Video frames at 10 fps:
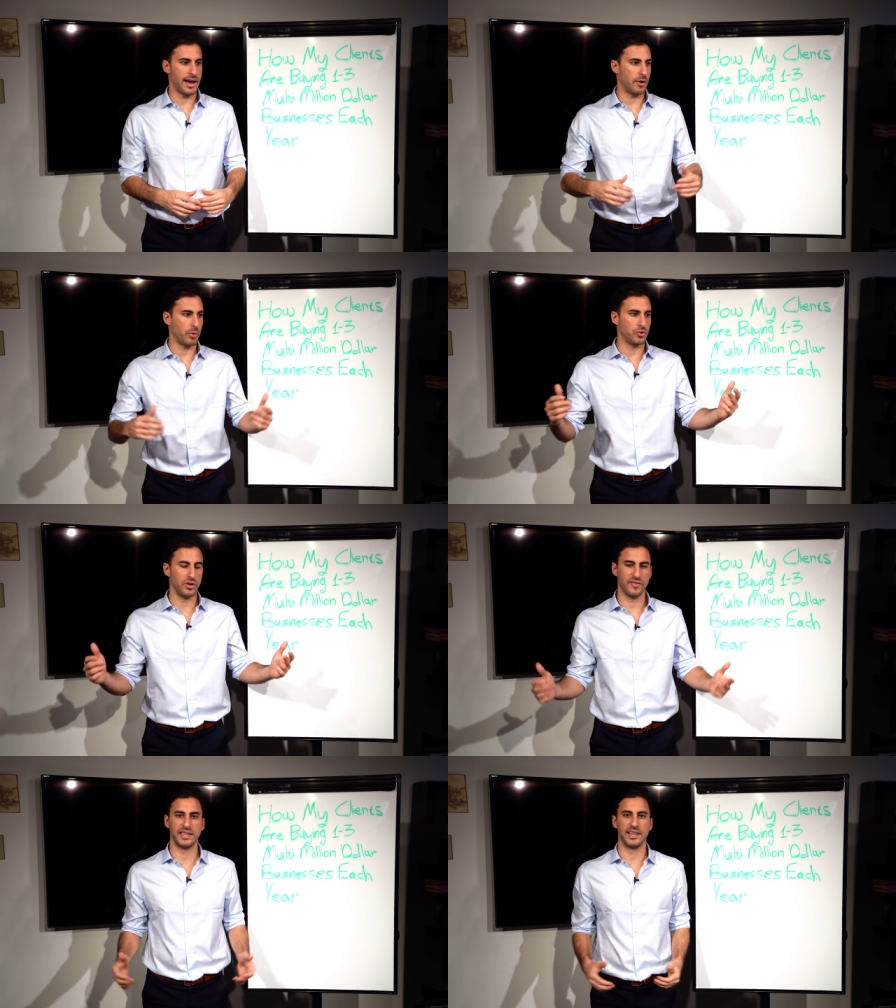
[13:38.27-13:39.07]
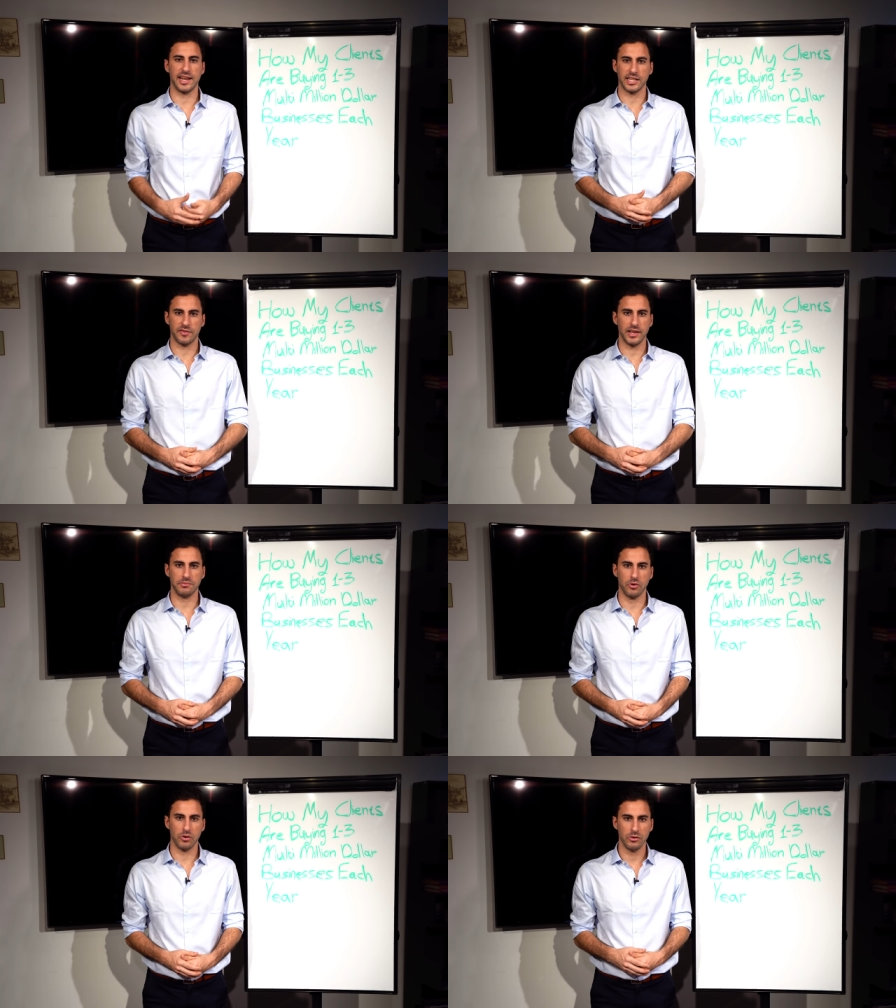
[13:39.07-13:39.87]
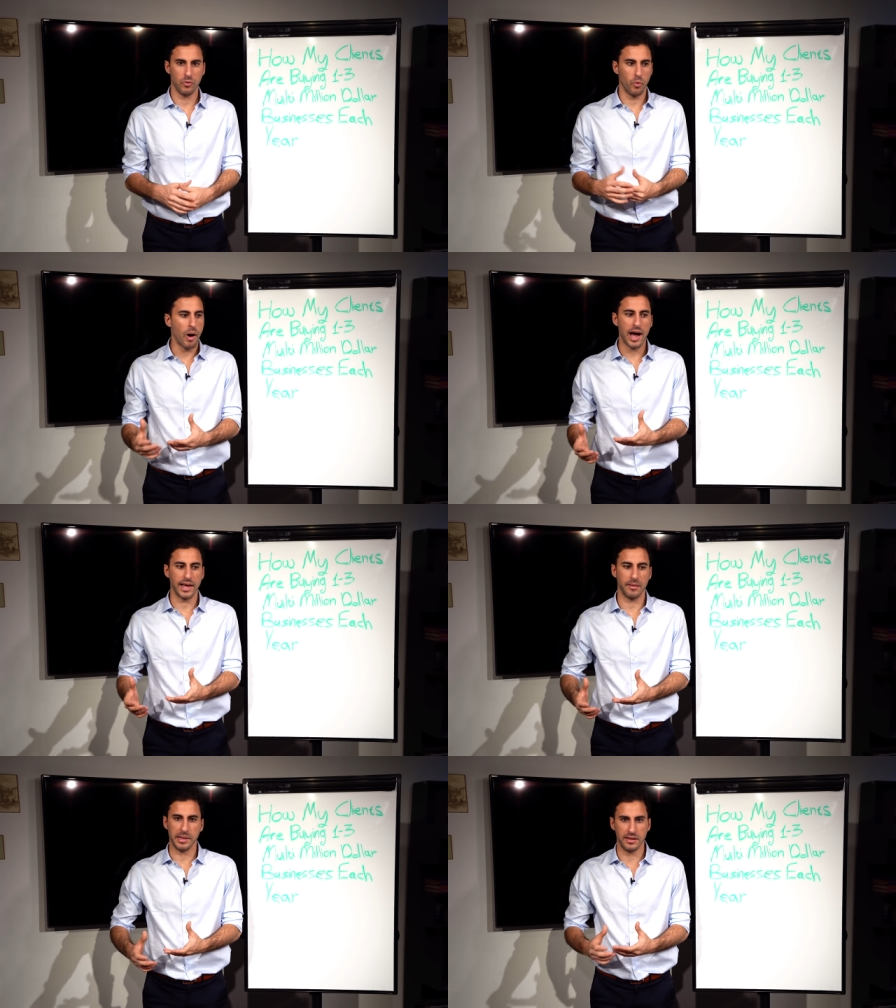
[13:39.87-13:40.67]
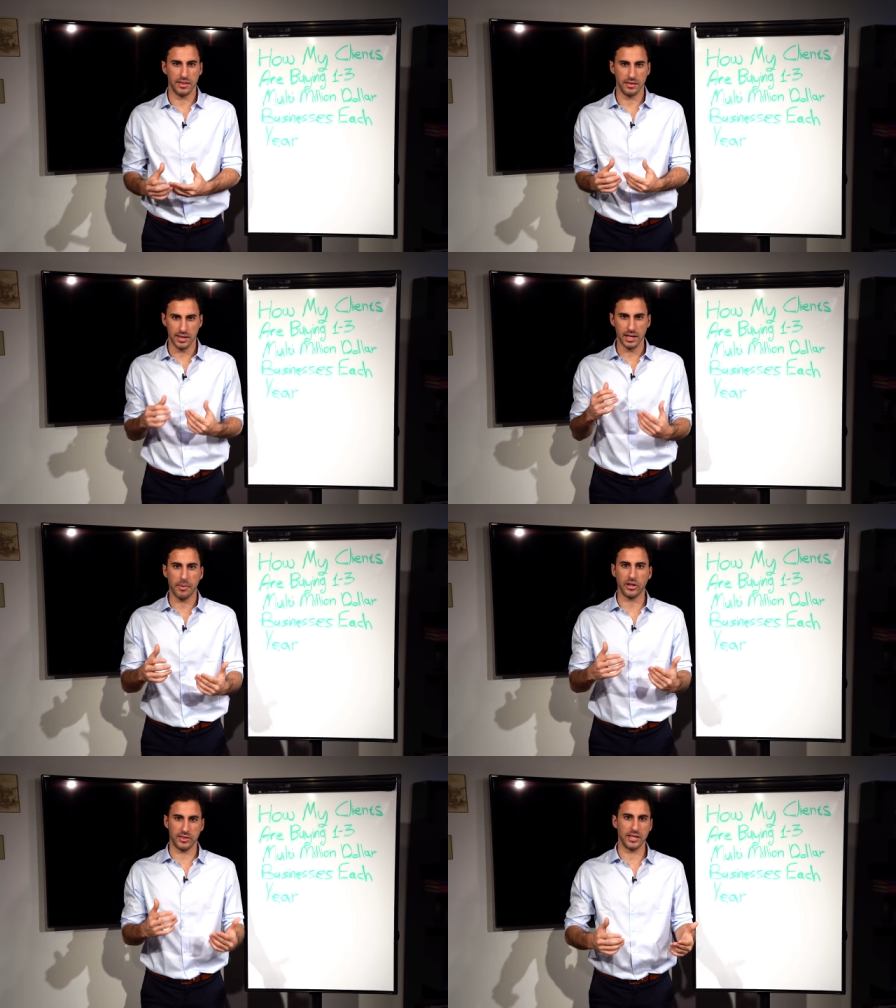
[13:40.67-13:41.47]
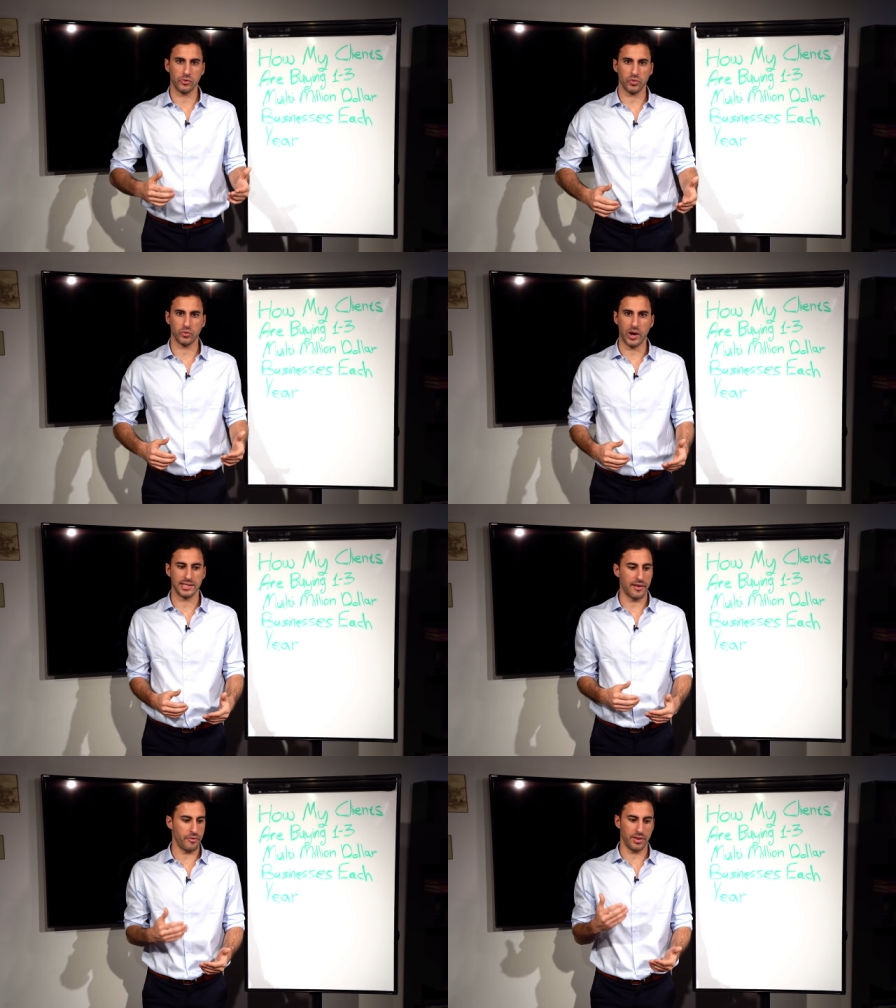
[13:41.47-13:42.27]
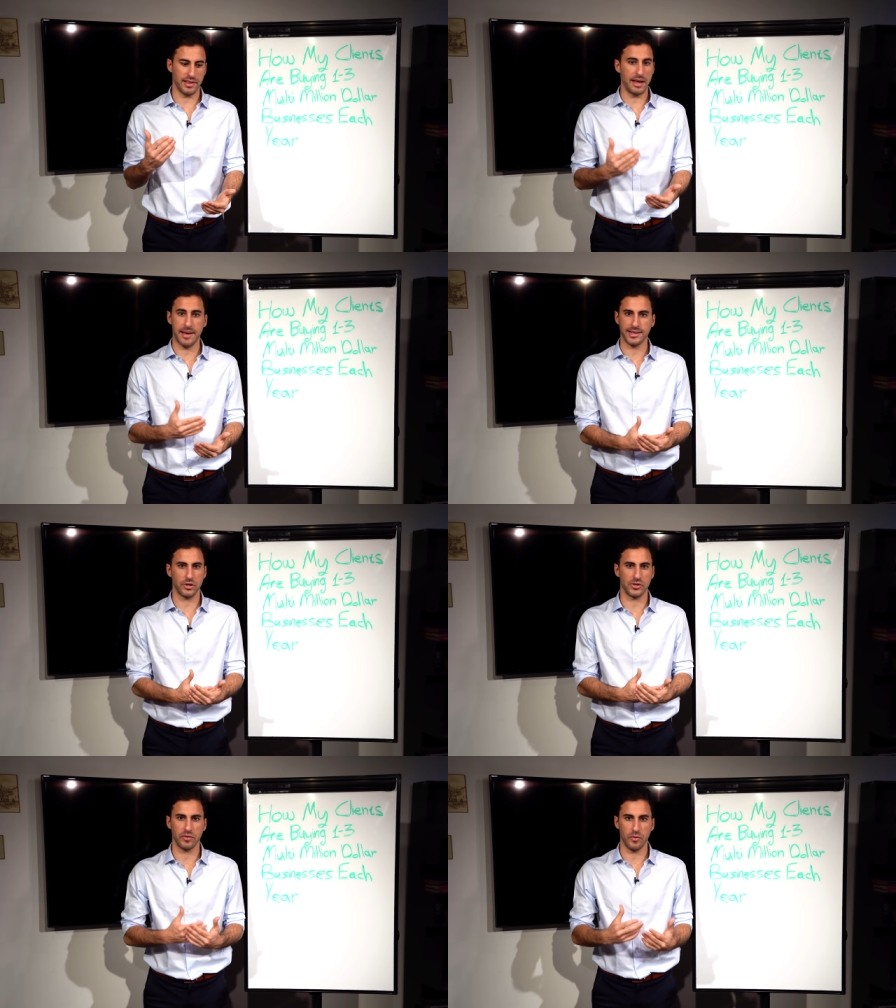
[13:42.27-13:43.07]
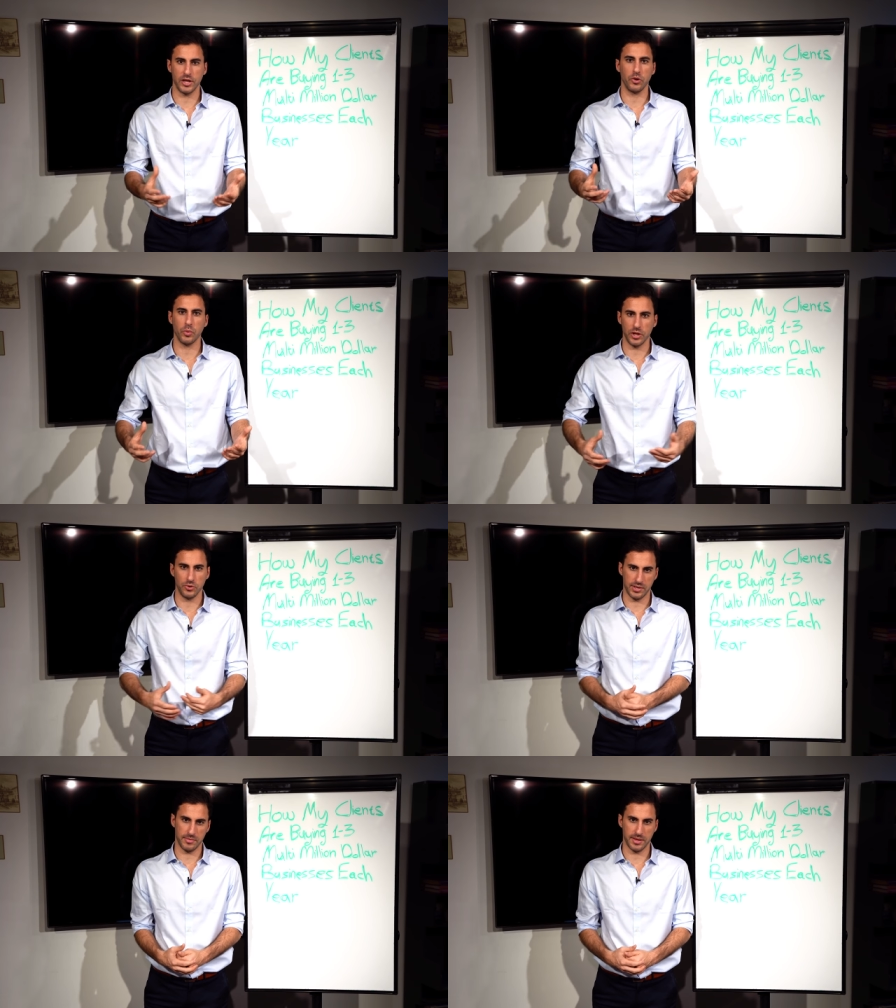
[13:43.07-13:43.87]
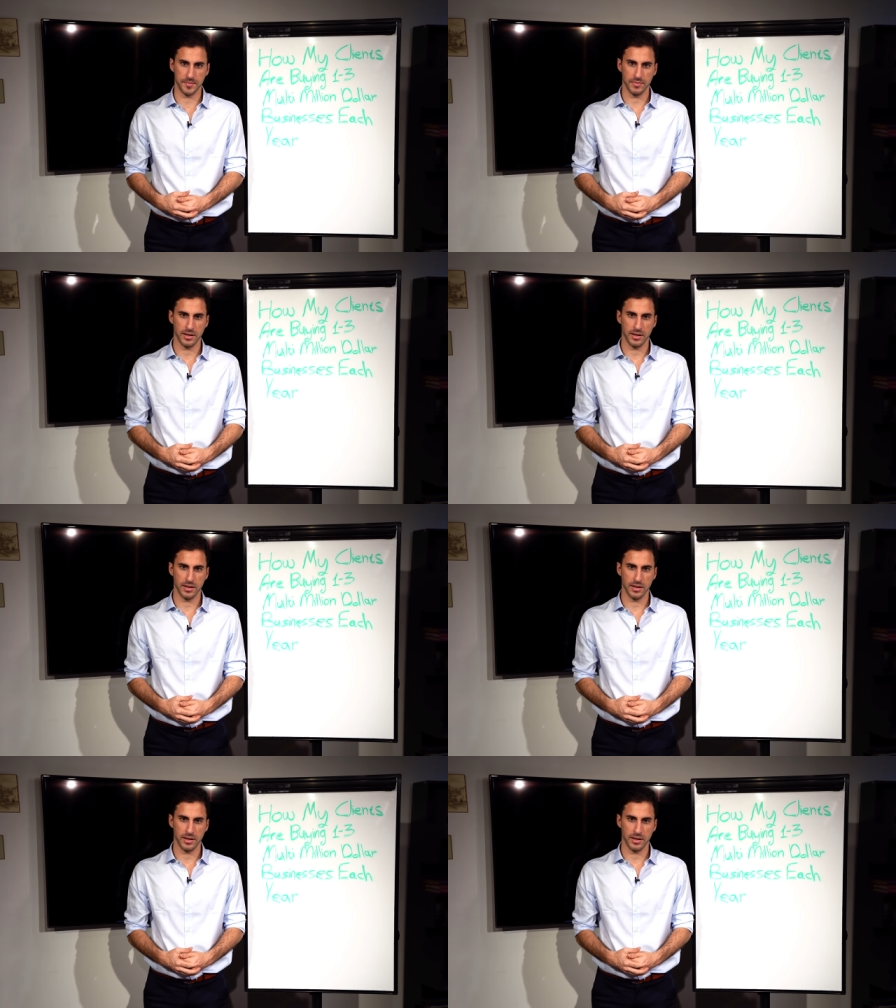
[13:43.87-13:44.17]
I want to invent the next Facebook. Why? I mean, think about things twice. Every time, ask yourself, why do you want to do something?